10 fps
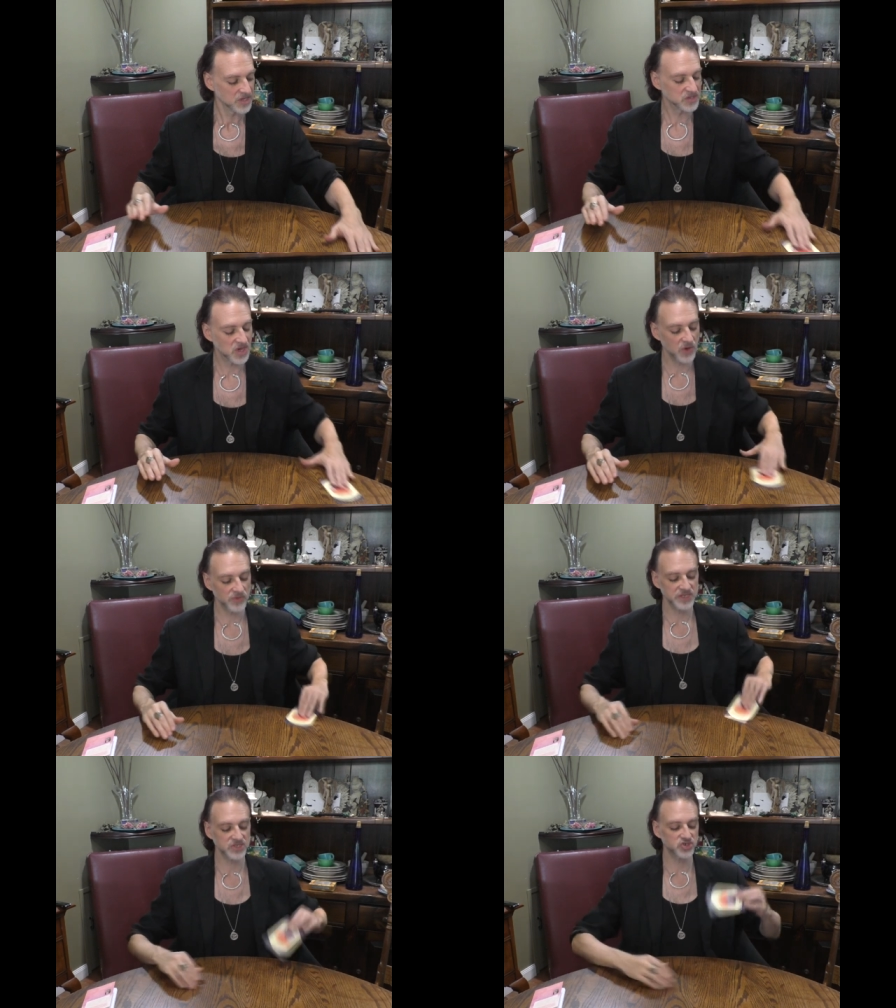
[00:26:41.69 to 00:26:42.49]
So,
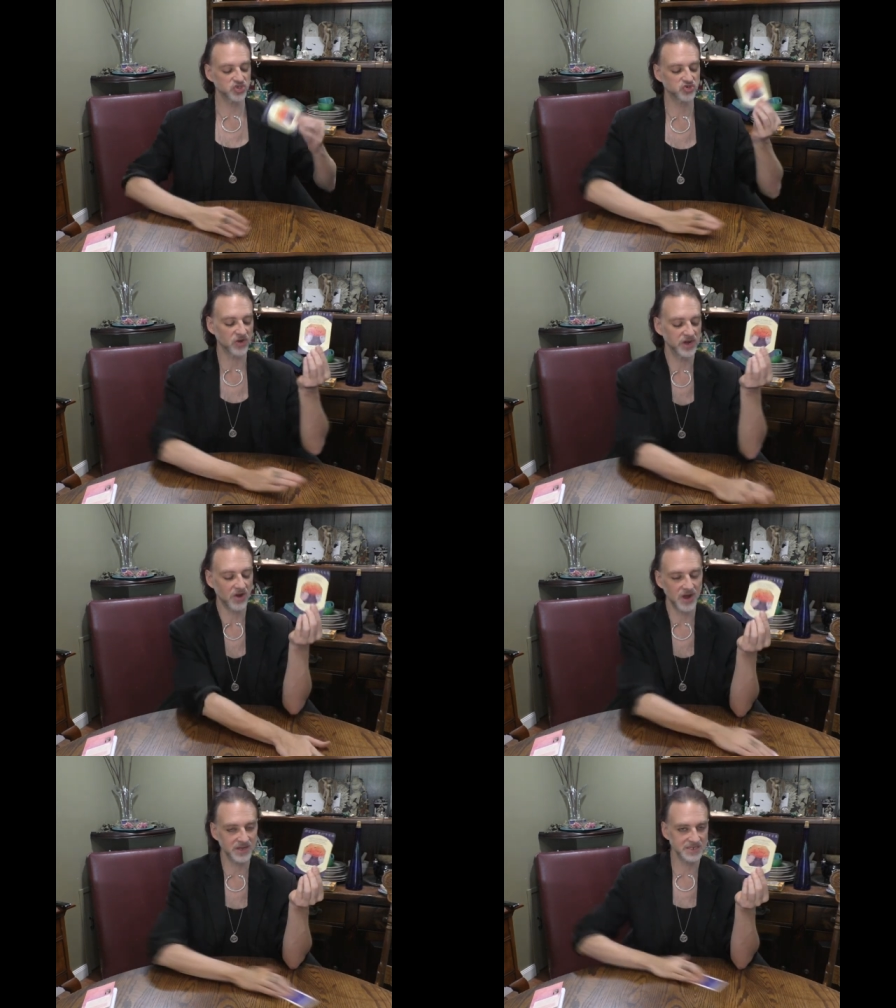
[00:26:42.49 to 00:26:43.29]
this destroyer
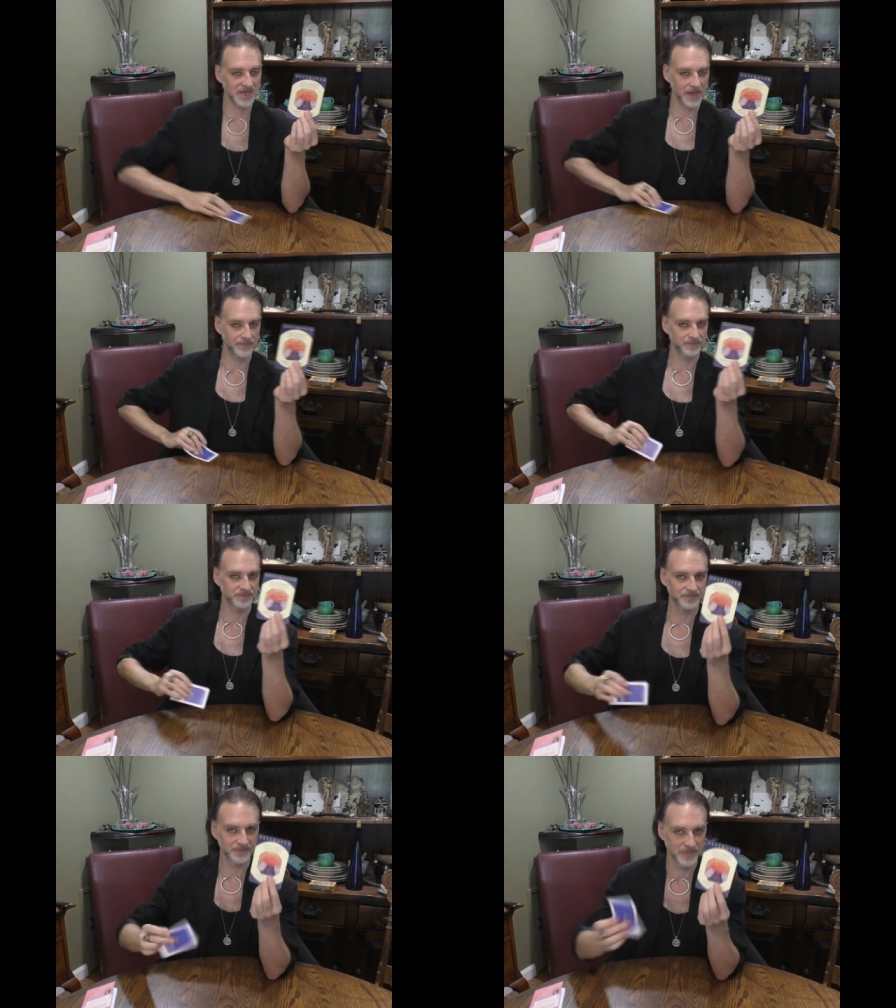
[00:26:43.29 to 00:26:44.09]
archetype
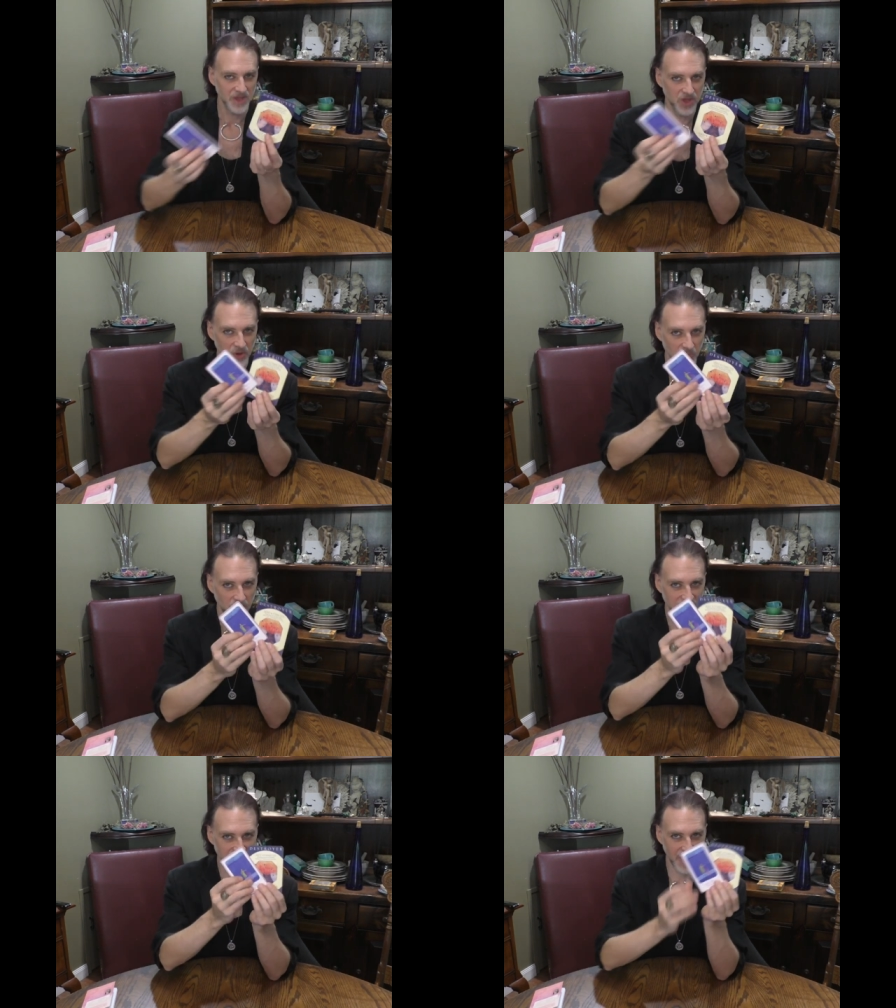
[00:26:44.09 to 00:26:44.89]

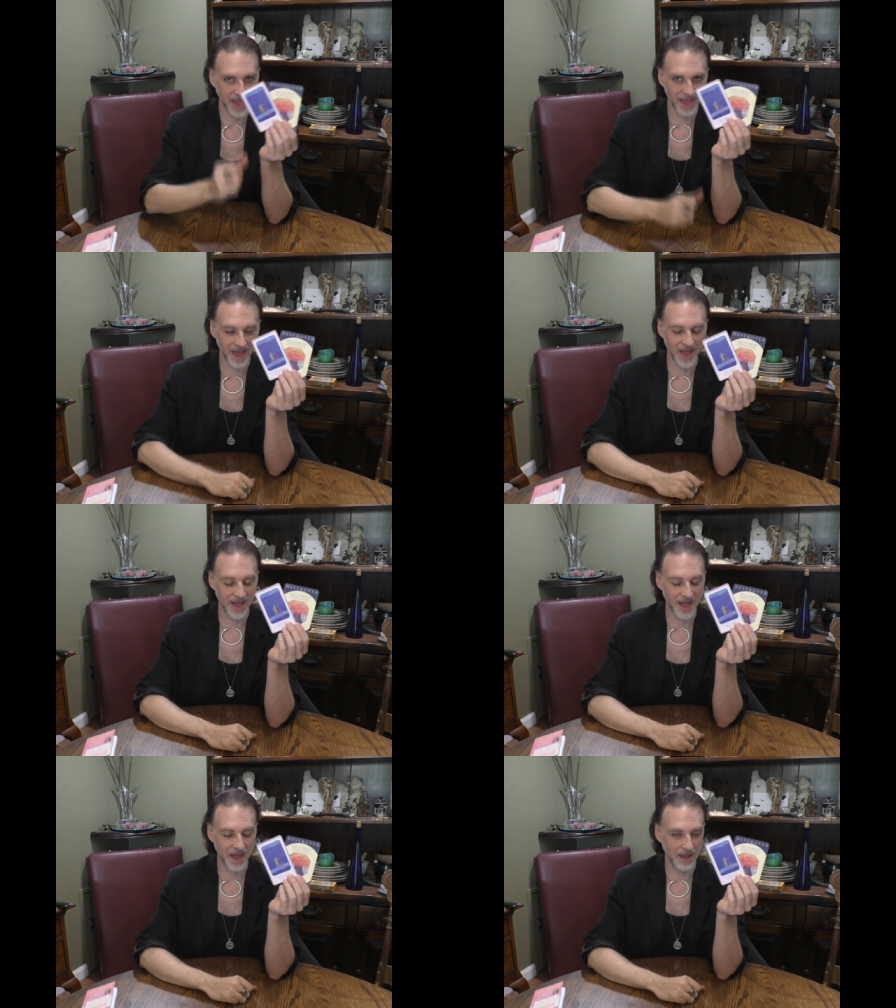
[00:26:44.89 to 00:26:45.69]
with a,
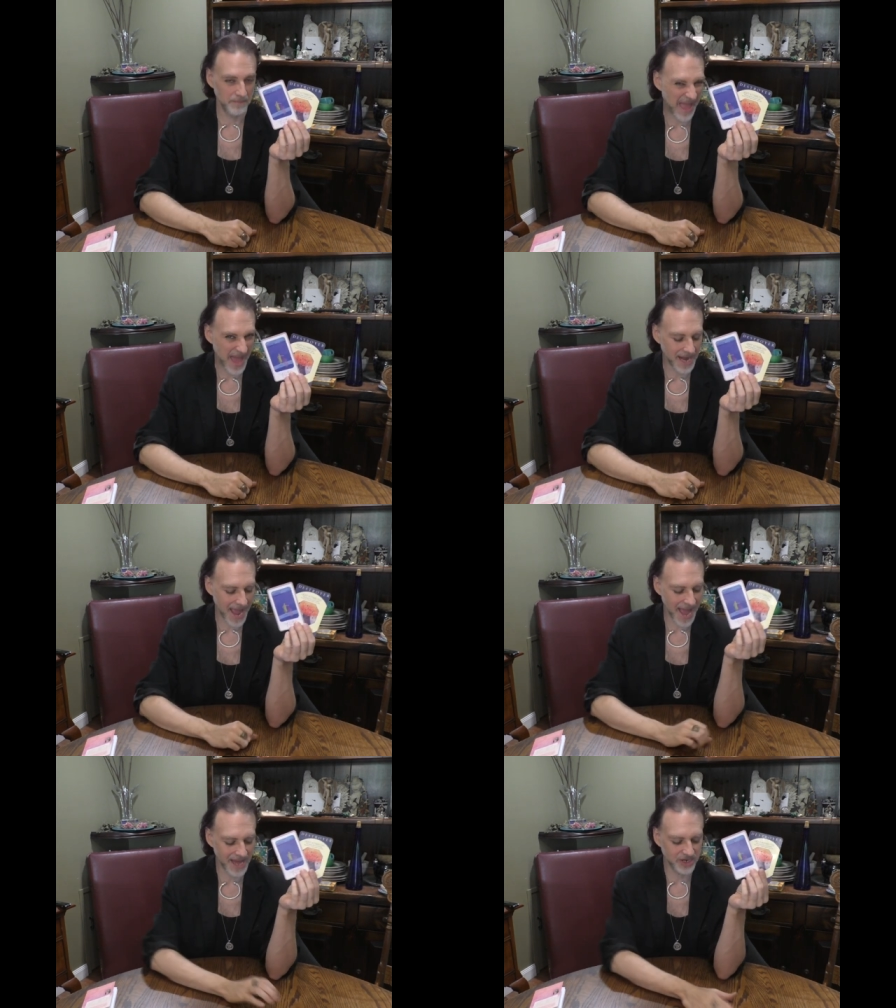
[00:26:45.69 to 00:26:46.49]
uh, a bad
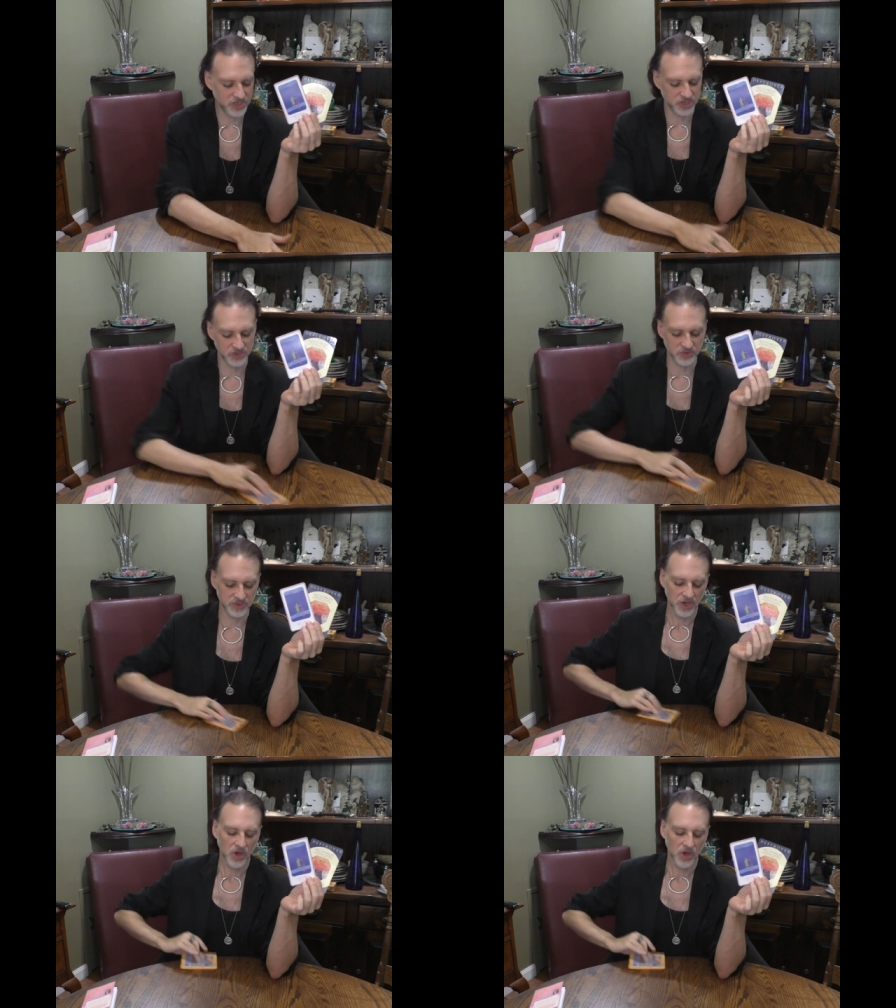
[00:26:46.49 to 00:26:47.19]
attitude